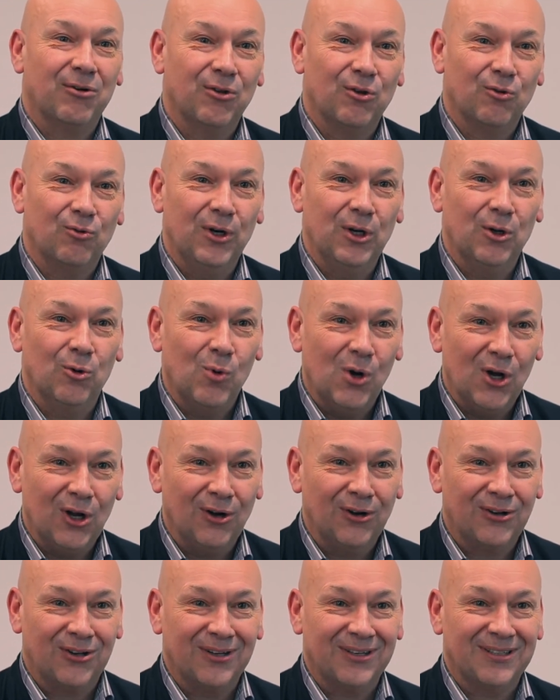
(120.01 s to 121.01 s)
of the real
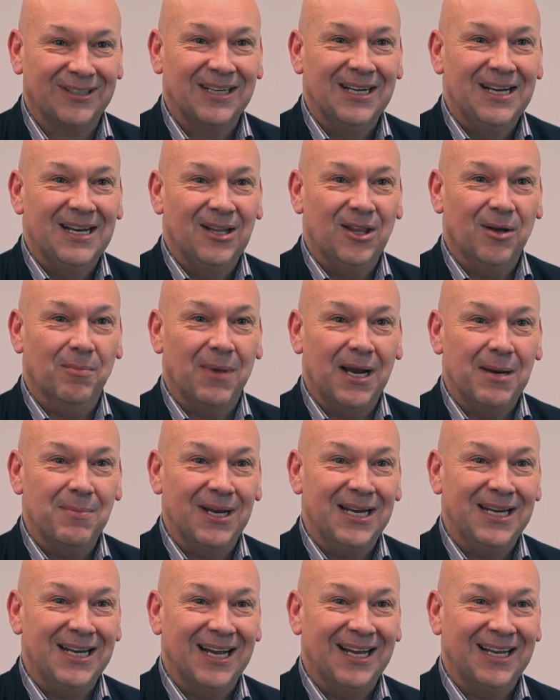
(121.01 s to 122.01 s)
world that may
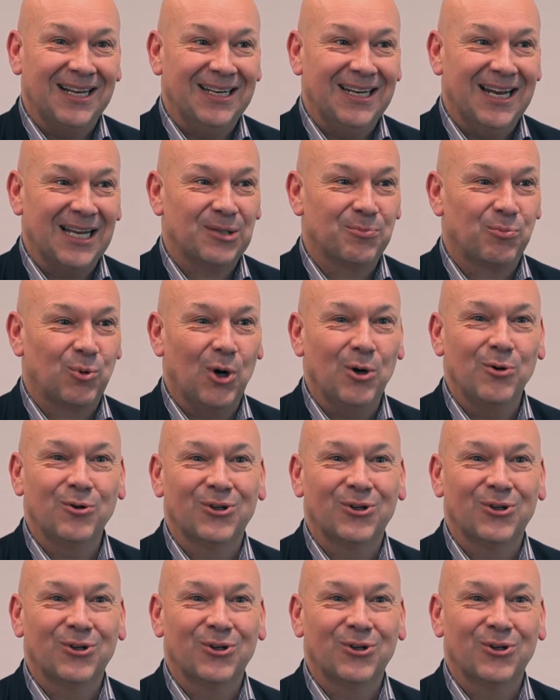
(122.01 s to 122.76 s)
be less prone